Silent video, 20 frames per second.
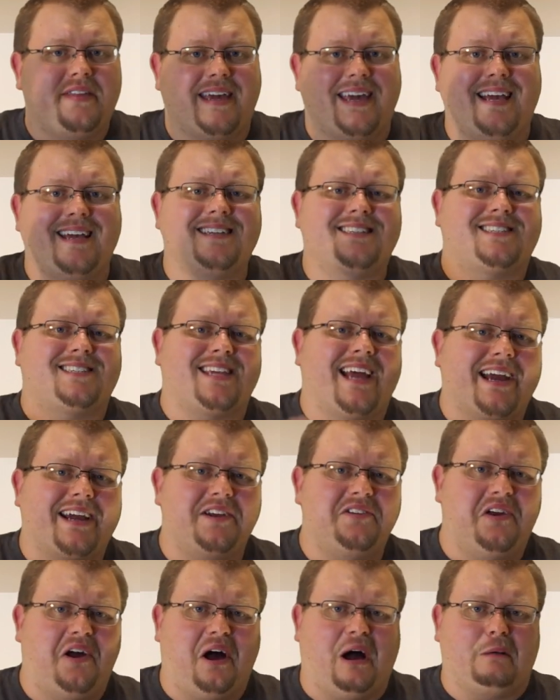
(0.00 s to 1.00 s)
The
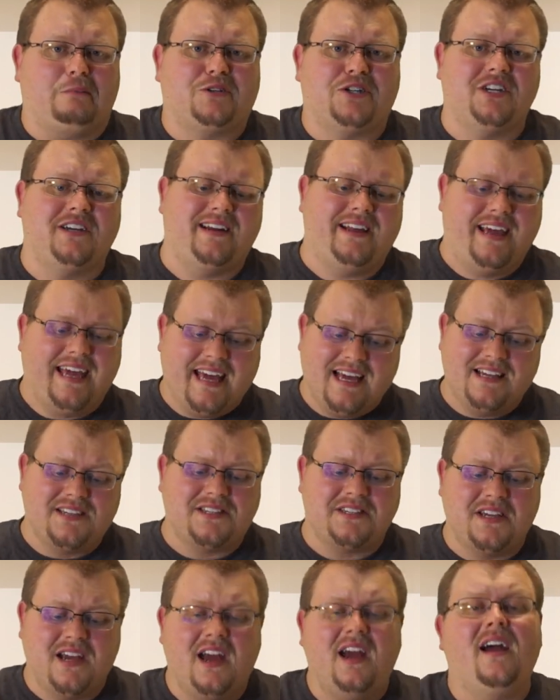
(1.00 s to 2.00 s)
second option
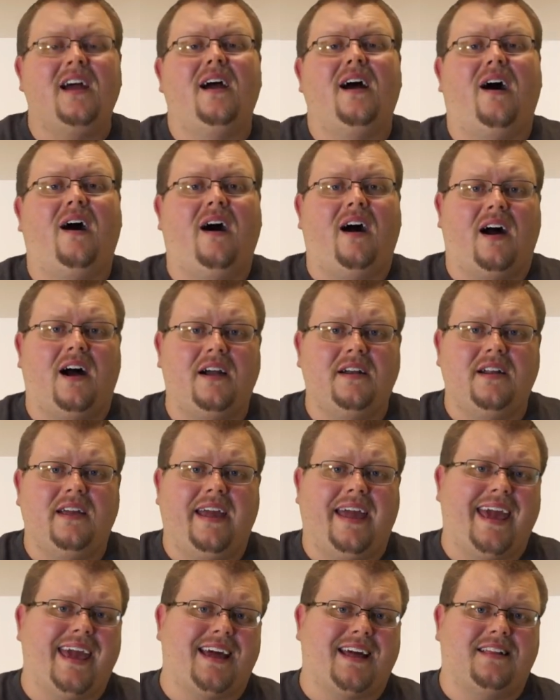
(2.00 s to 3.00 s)
is
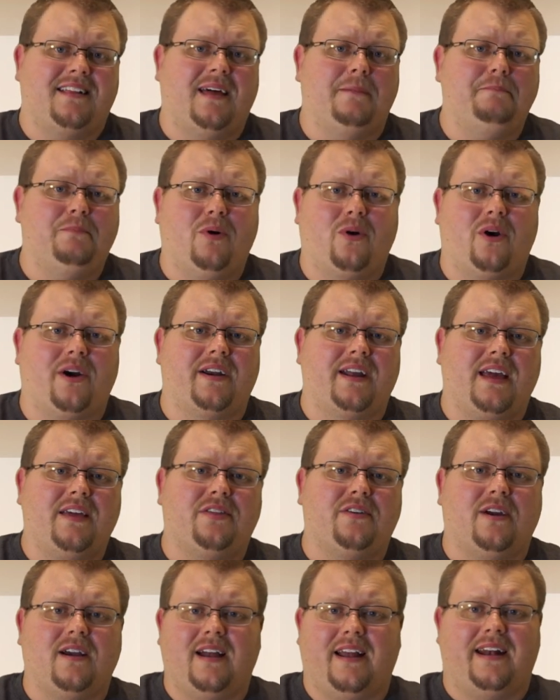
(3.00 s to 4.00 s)
on a
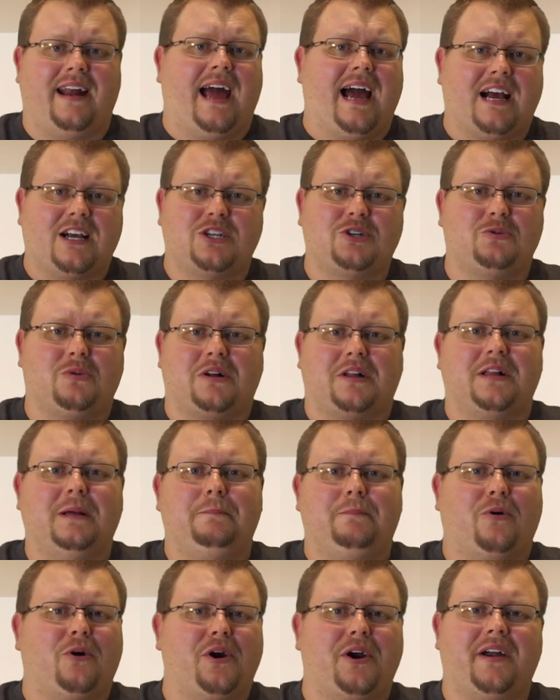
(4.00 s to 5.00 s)
clipboard, either an actual
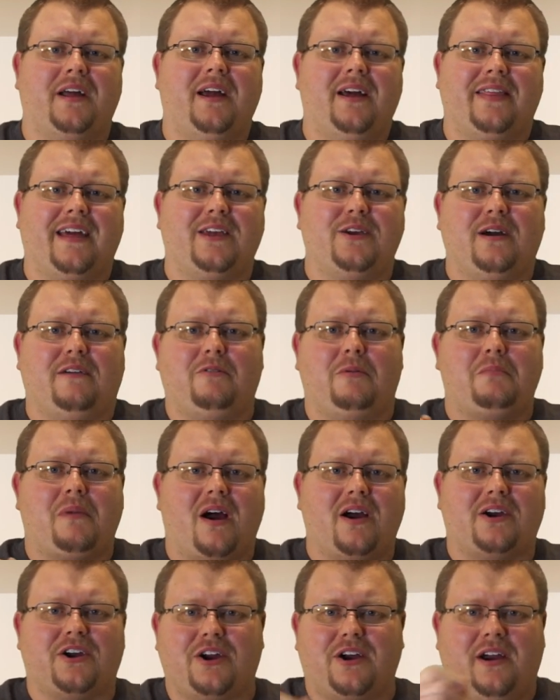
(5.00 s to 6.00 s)
clipboard that you have
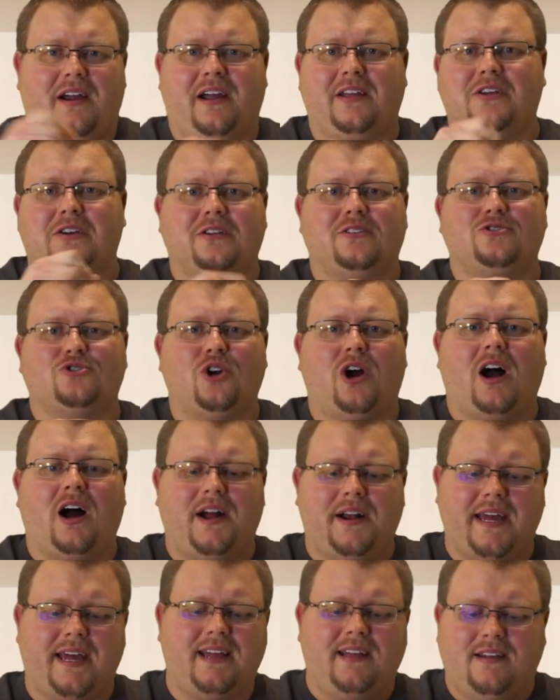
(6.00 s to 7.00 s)
a marker and you can
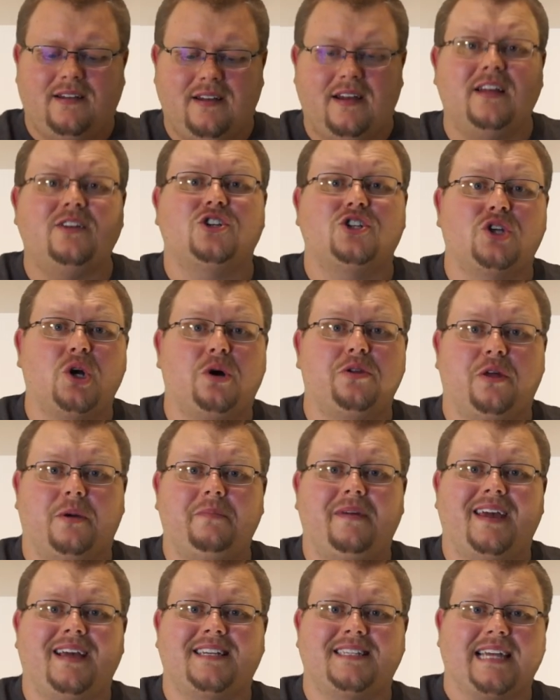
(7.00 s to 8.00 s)
draw on it and
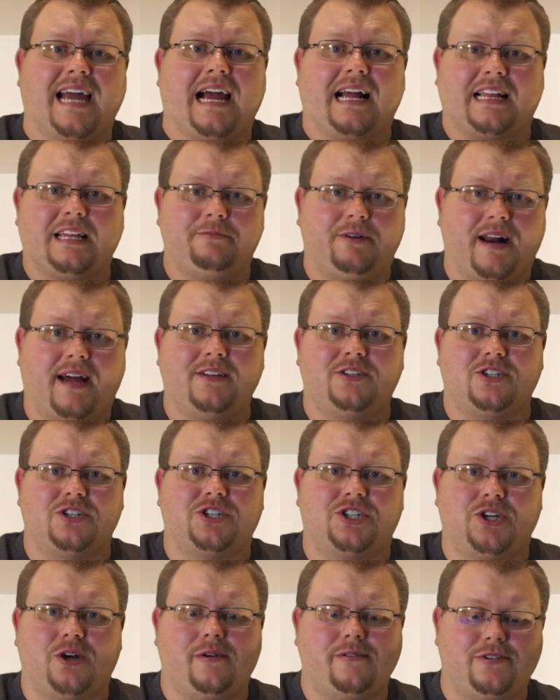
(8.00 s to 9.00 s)
show them exactly what I
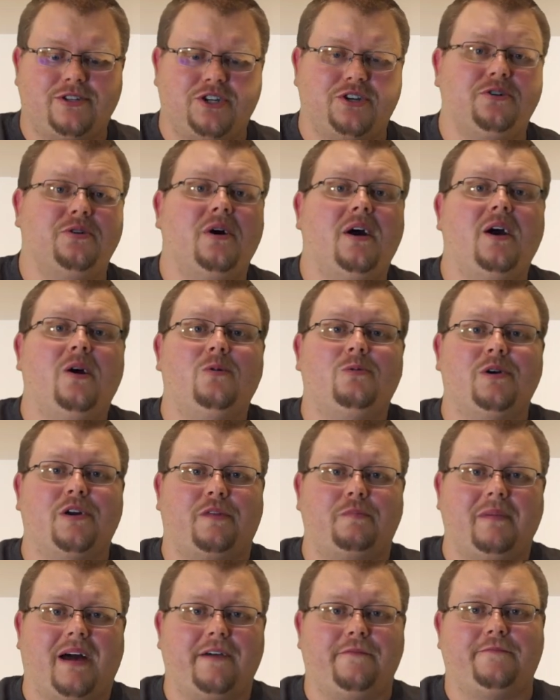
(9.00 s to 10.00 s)
just showed you
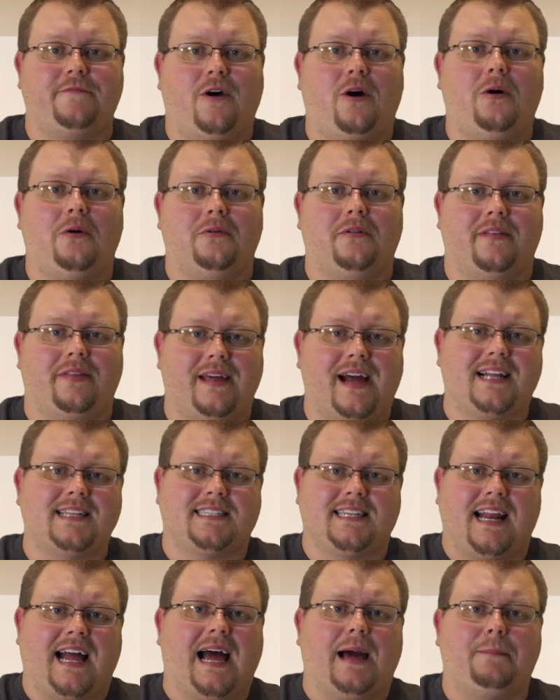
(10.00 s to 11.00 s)
with my phone.
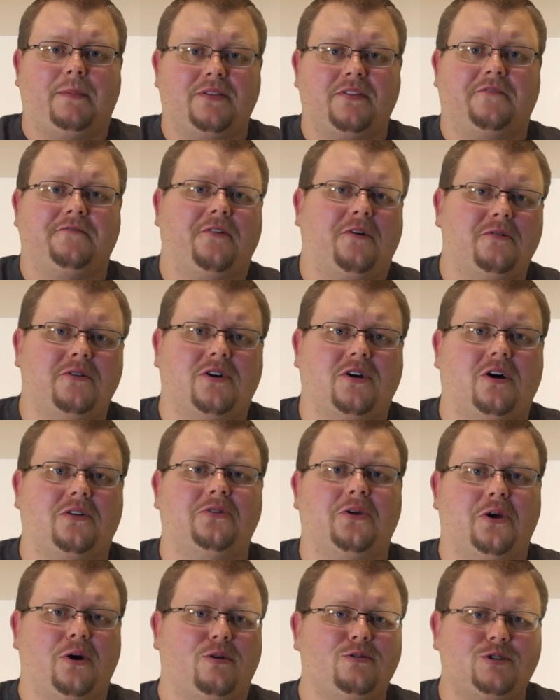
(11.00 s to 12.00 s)
That's an app on the phone
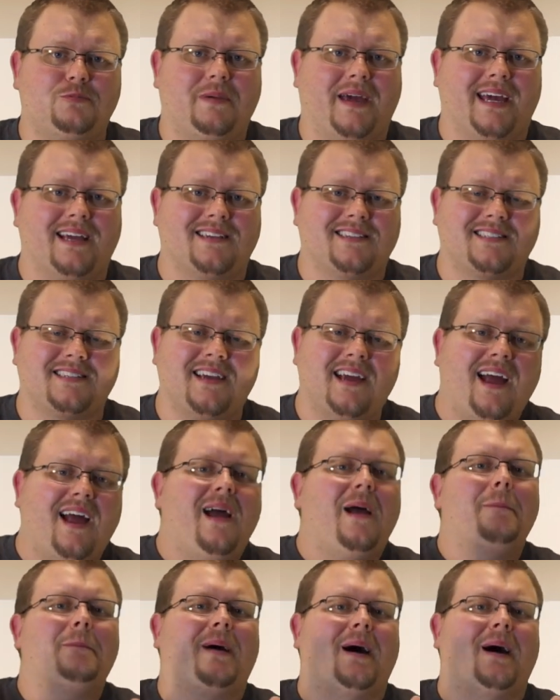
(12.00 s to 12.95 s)
called Coachbase.